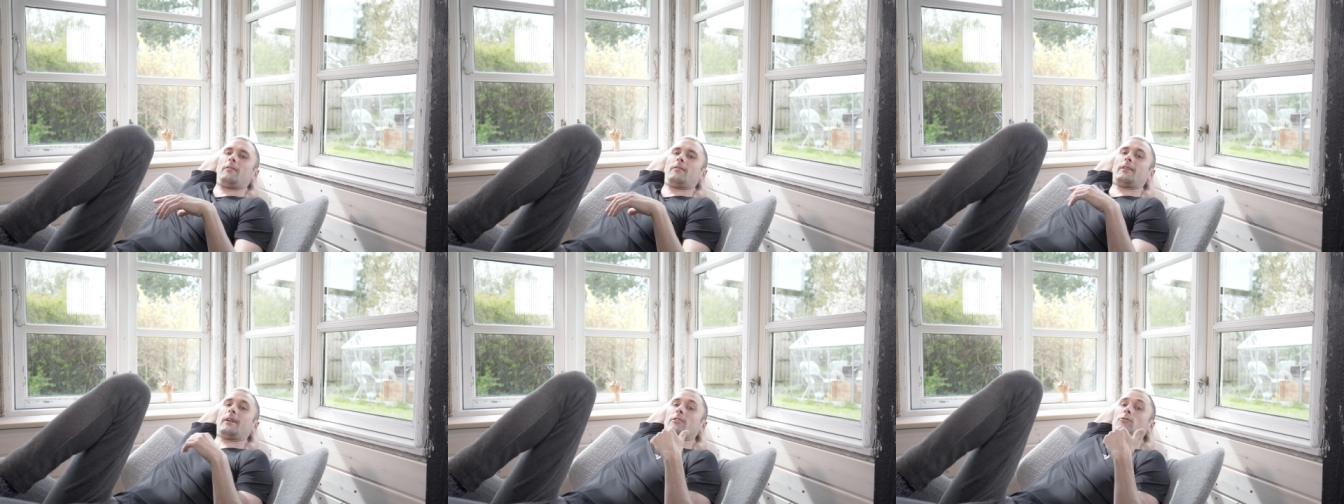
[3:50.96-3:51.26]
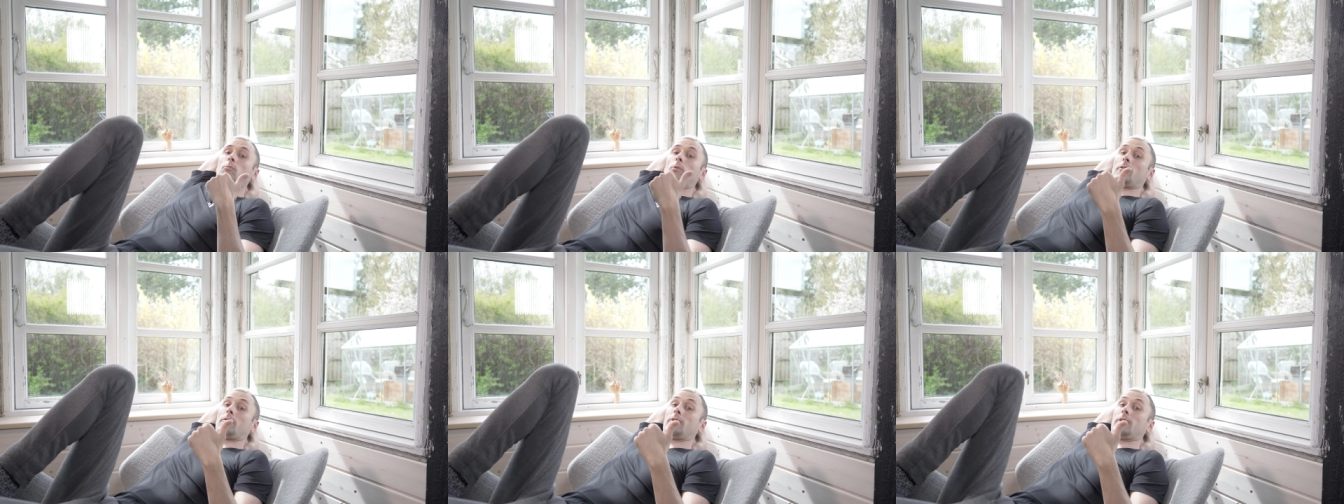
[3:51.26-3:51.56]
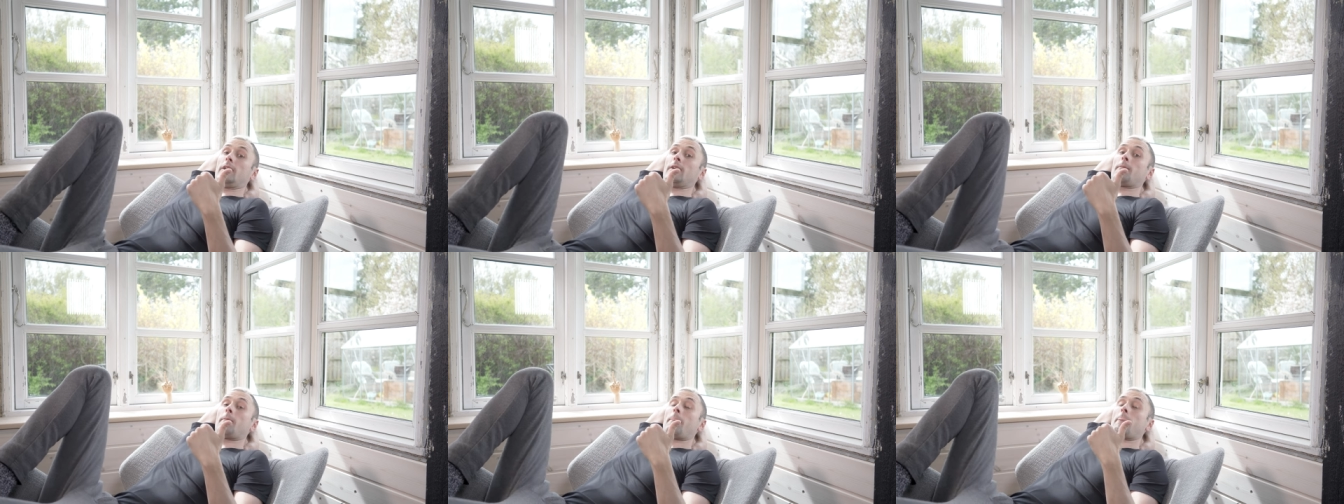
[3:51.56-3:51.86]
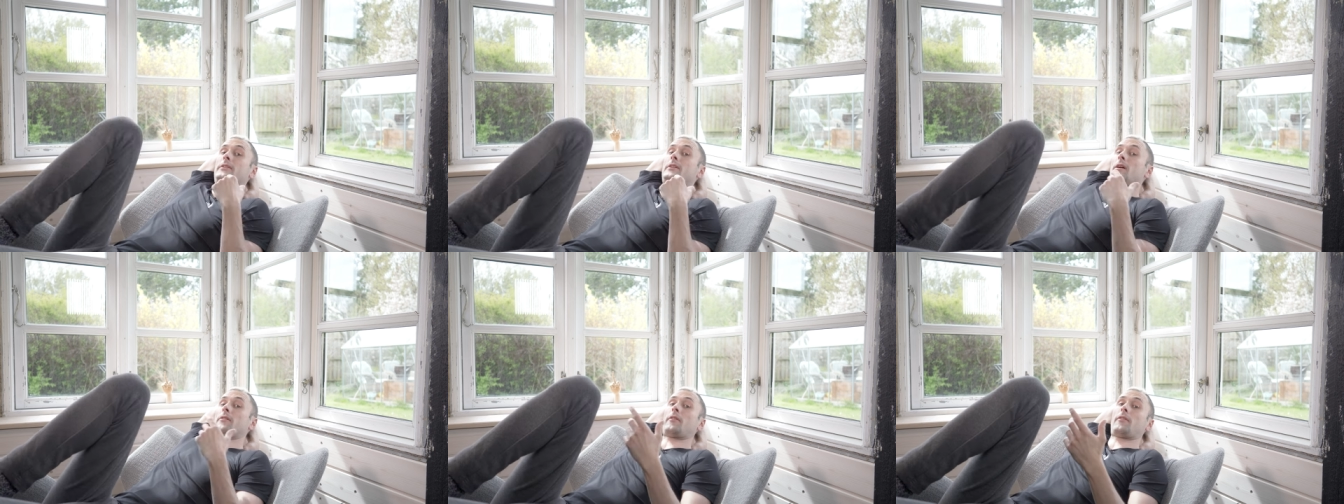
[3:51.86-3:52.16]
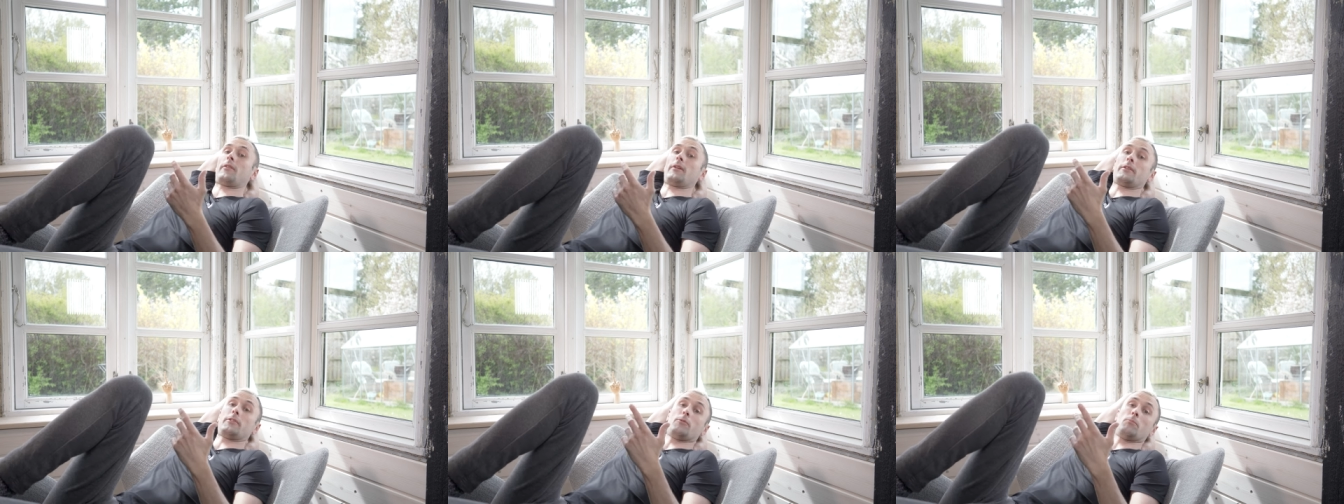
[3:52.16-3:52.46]
That's one thing. The other
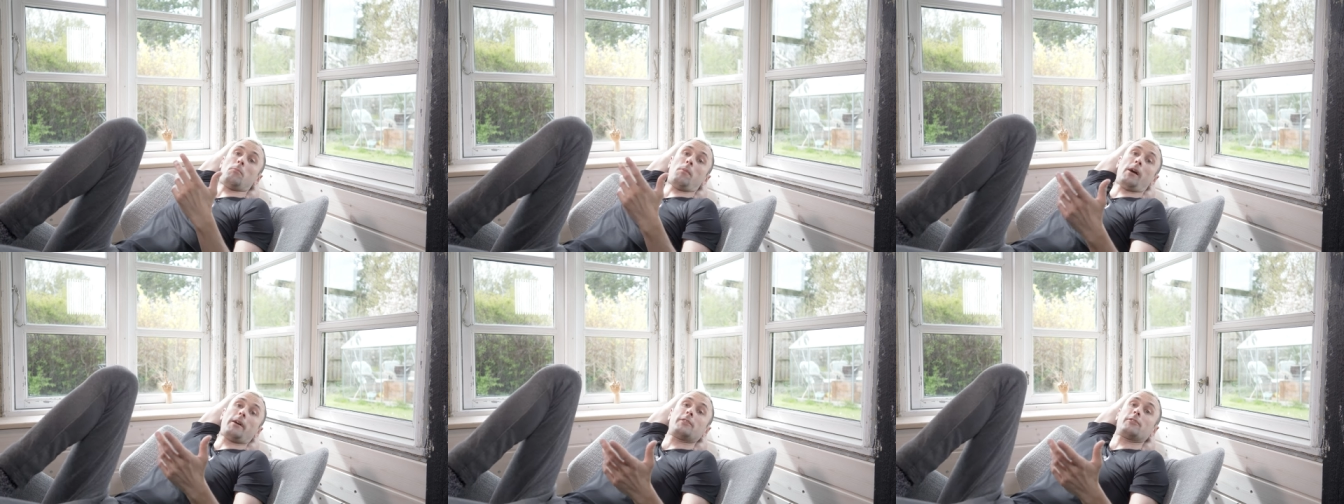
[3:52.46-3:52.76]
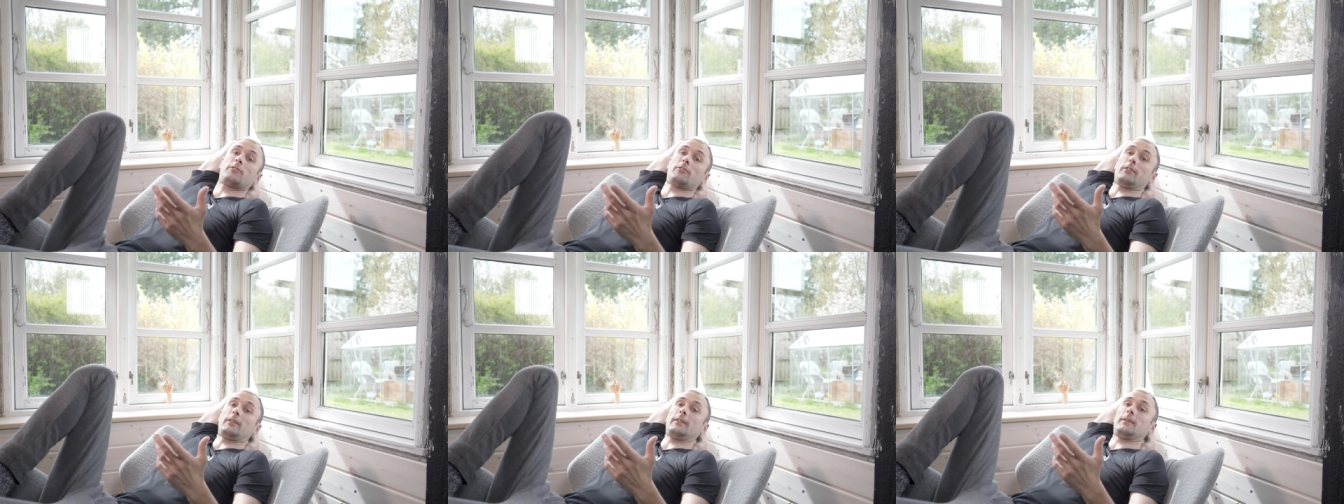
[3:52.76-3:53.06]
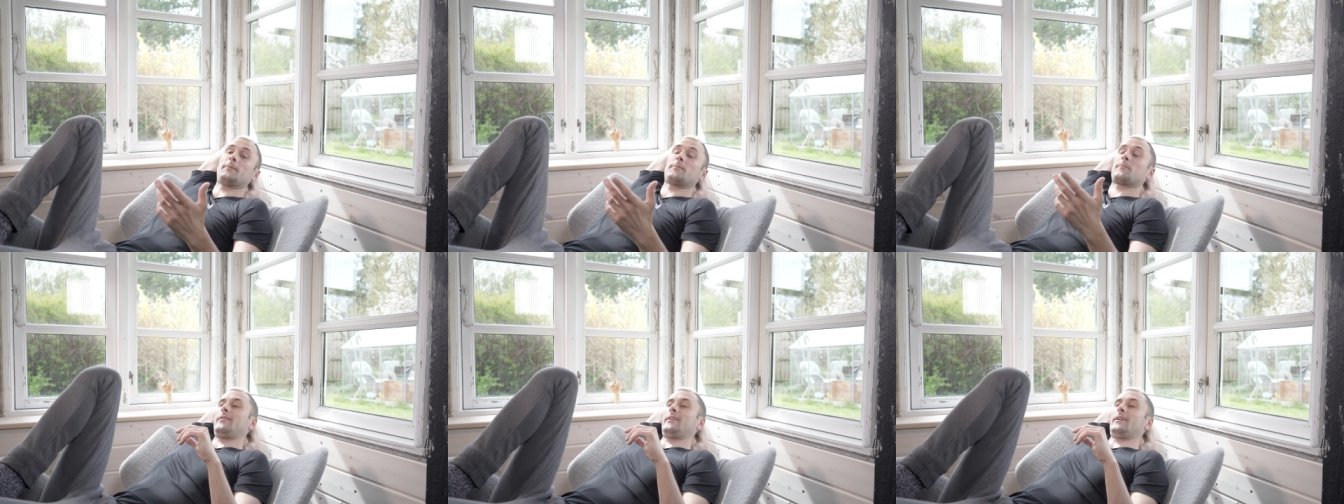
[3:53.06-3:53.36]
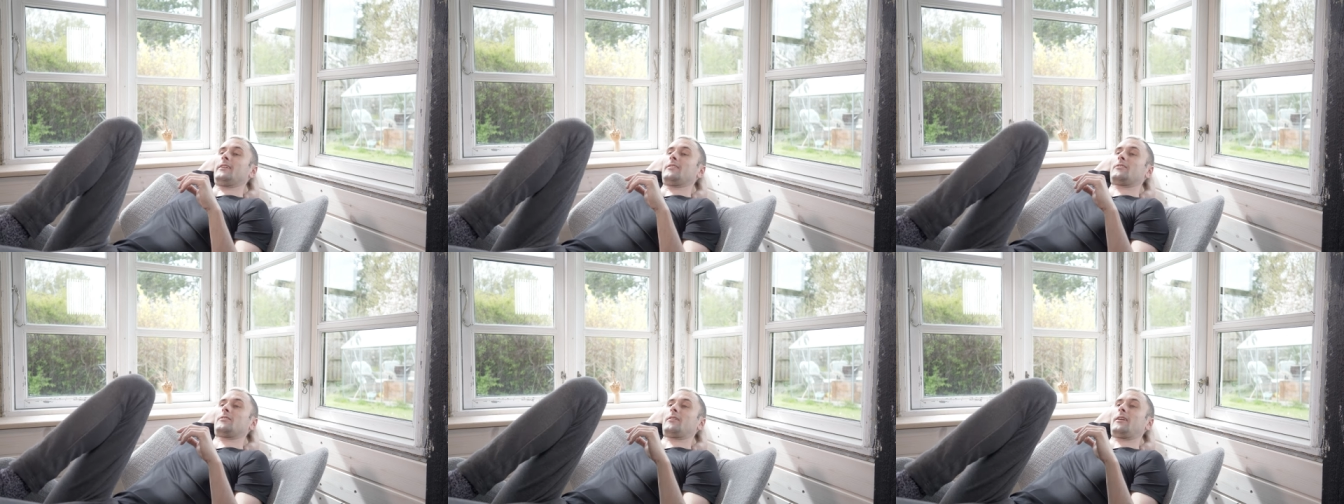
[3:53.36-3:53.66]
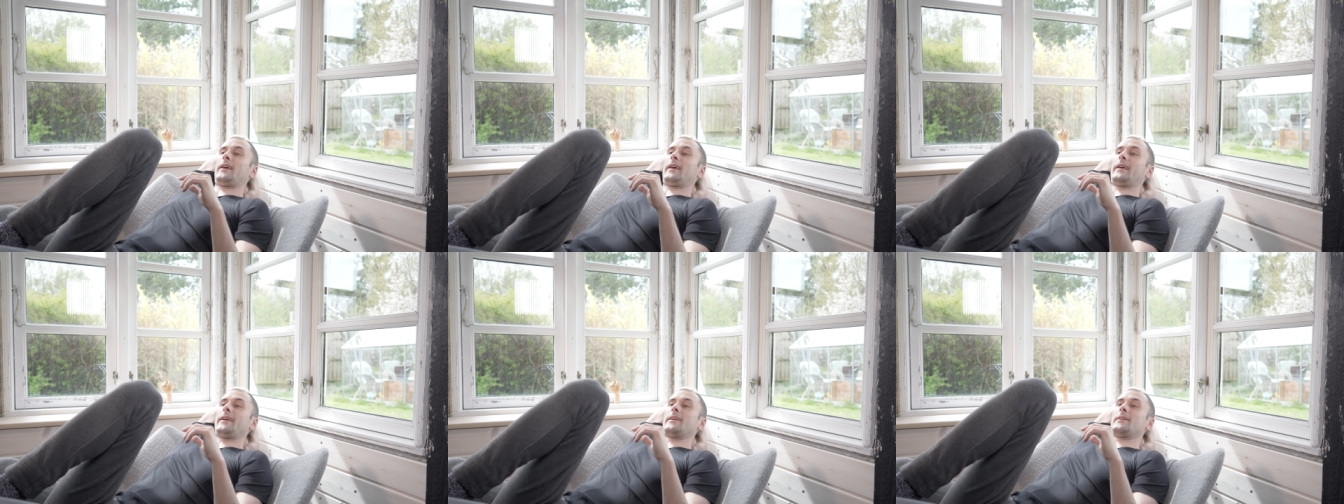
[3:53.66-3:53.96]
thing you might see is
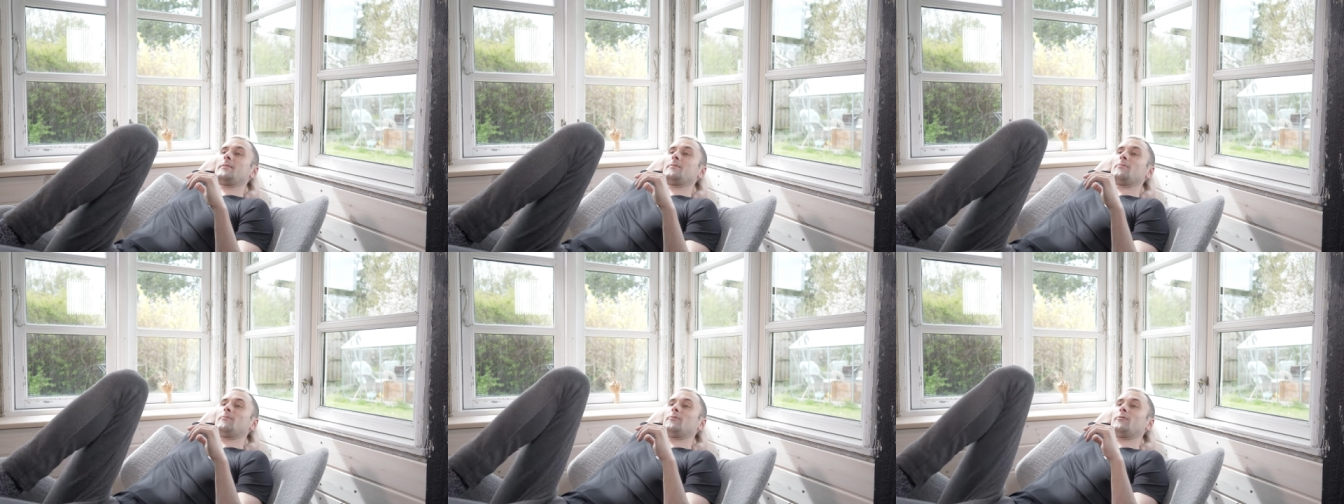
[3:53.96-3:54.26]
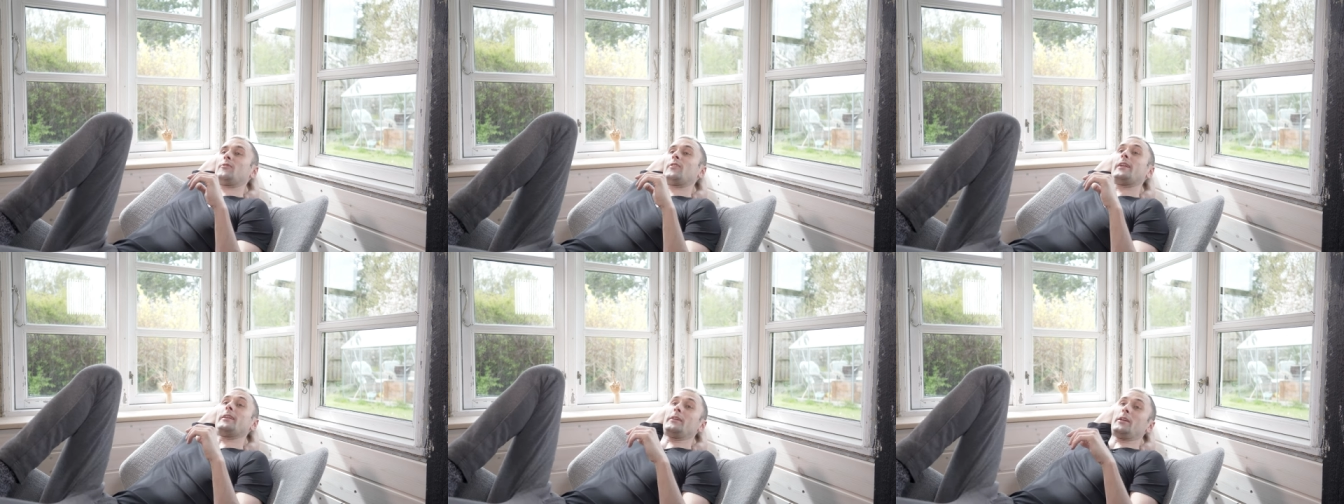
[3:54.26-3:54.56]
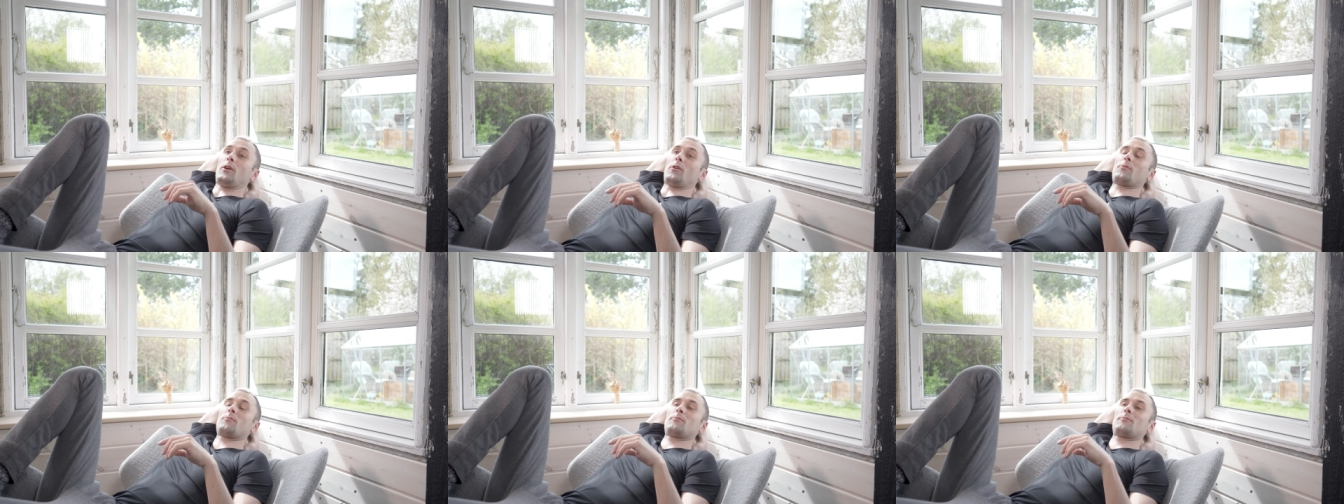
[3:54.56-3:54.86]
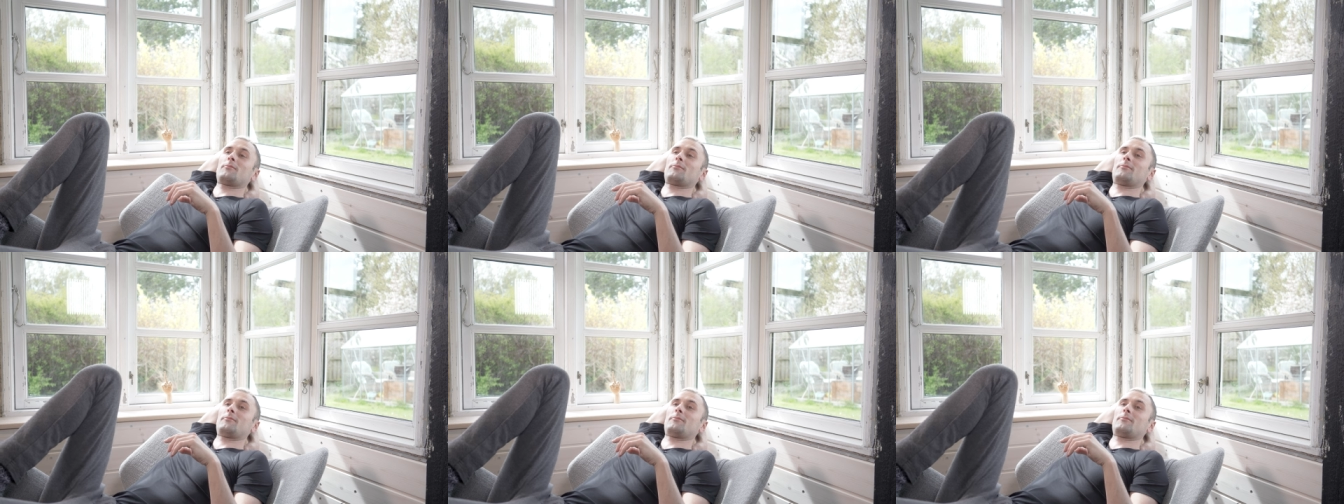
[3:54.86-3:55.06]
a video